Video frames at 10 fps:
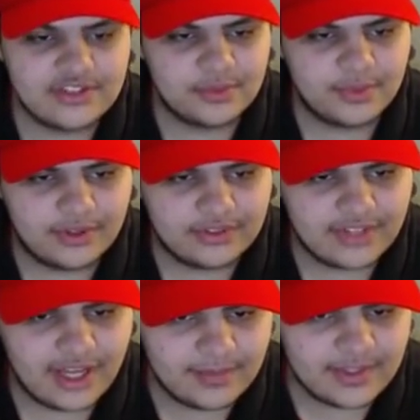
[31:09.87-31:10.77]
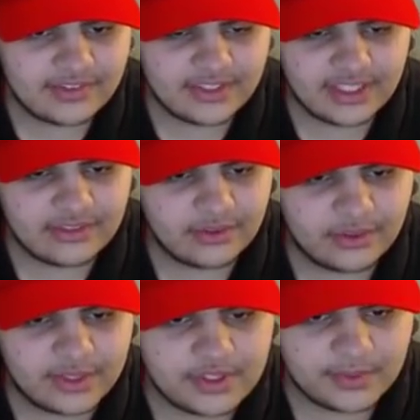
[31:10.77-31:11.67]
Jamarl Thomas. Again, don't
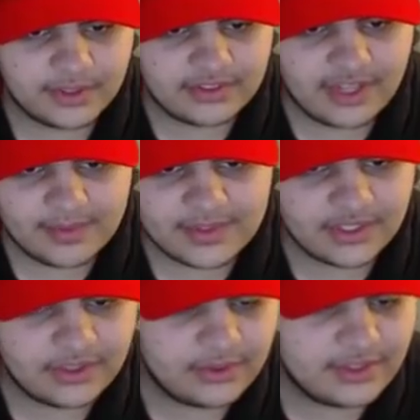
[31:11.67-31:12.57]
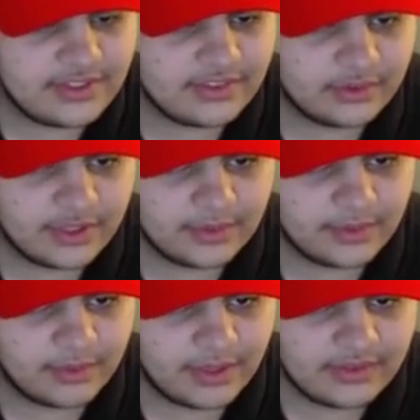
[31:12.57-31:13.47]
know why Jamarl Thomas is included. He's
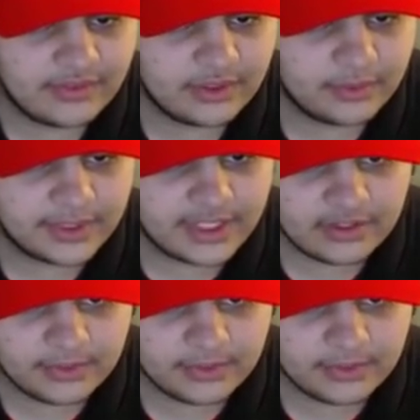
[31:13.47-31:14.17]
incredibly irrelevant. Nobody cares